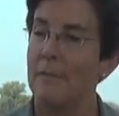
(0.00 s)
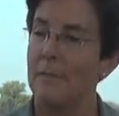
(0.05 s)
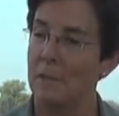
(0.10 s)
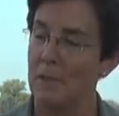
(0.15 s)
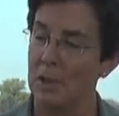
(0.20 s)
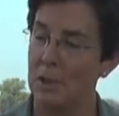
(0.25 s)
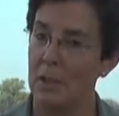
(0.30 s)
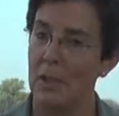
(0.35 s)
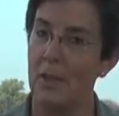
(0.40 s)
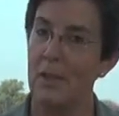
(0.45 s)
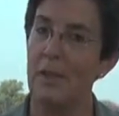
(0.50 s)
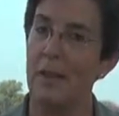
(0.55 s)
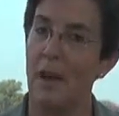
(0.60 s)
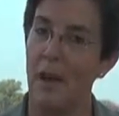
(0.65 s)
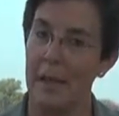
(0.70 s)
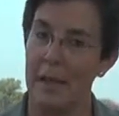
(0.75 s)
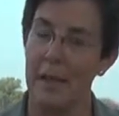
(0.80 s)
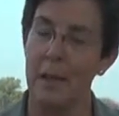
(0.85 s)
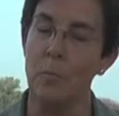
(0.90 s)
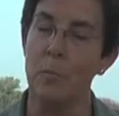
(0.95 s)
Still
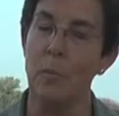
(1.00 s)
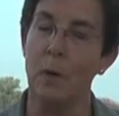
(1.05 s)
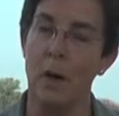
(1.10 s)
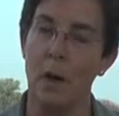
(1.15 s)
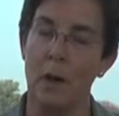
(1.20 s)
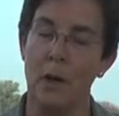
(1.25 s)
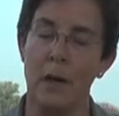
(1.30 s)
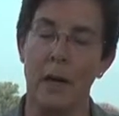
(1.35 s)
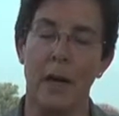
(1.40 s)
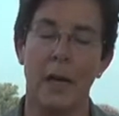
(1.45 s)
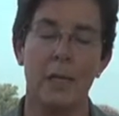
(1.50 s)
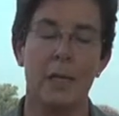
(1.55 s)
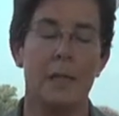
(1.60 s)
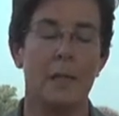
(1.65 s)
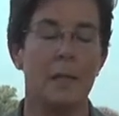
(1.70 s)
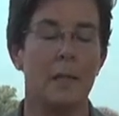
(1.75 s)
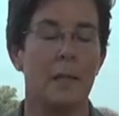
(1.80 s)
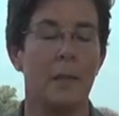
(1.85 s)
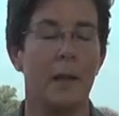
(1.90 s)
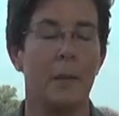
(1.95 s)
in
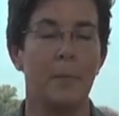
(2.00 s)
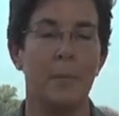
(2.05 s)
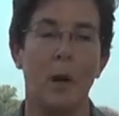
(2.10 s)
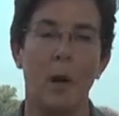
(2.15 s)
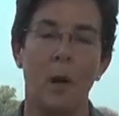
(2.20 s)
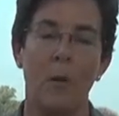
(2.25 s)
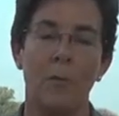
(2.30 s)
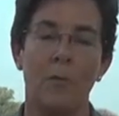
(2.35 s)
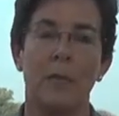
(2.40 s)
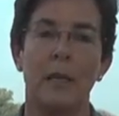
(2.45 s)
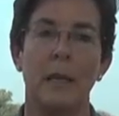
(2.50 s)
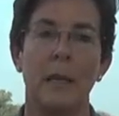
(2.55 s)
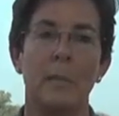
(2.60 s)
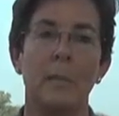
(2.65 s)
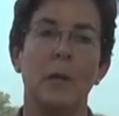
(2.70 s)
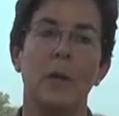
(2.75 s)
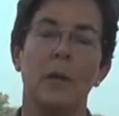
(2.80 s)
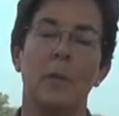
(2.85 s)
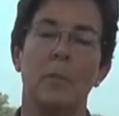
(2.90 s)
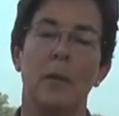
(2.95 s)
progress. I'm
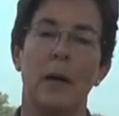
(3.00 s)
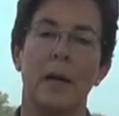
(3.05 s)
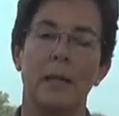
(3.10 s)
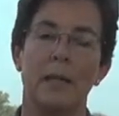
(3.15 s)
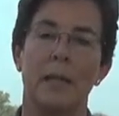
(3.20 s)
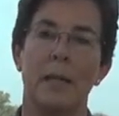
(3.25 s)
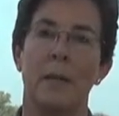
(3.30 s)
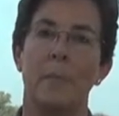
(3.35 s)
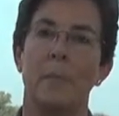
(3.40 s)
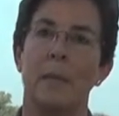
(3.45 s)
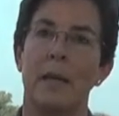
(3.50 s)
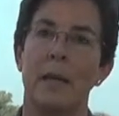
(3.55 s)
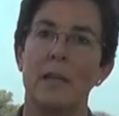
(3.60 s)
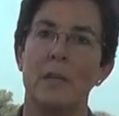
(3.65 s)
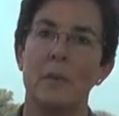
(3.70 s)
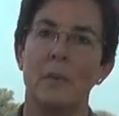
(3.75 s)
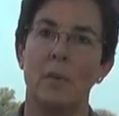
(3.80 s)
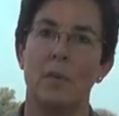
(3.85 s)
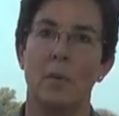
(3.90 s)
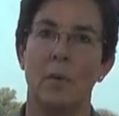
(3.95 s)
going to break 10
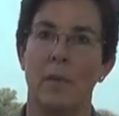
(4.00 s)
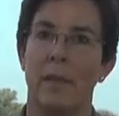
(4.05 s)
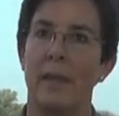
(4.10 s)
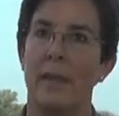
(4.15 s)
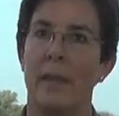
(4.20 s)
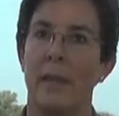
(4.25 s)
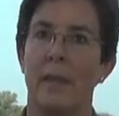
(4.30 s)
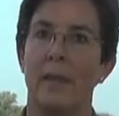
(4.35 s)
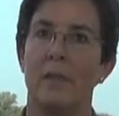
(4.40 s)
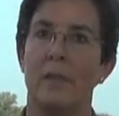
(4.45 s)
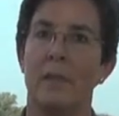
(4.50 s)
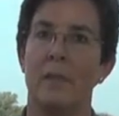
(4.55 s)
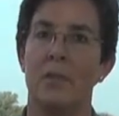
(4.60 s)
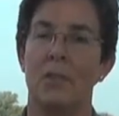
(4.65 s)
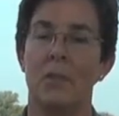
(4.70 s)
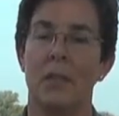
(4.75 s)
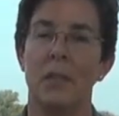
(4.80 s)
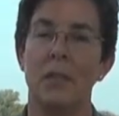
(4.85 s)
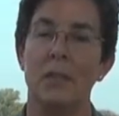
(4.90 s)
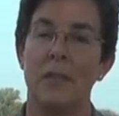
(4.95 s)
minutes before the end of
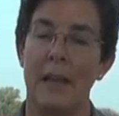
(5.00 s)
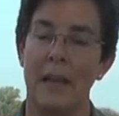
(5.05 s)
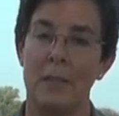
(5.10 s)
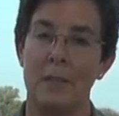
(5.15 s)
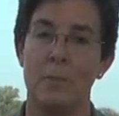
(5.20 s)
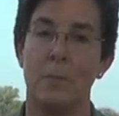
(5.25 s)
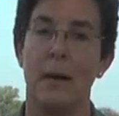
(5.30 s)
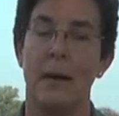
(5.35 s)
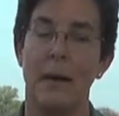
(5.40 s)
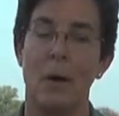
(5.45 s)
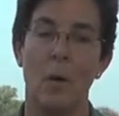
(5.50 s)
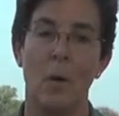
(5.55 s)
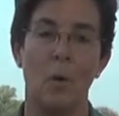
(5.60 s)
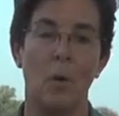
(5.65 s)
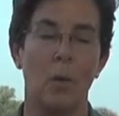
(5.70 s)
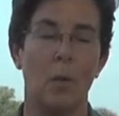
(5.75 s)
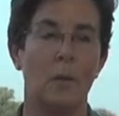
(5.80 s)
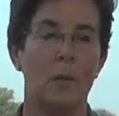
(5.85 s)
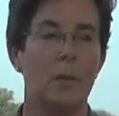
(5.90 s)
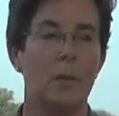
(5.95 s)
this year. That's my goal.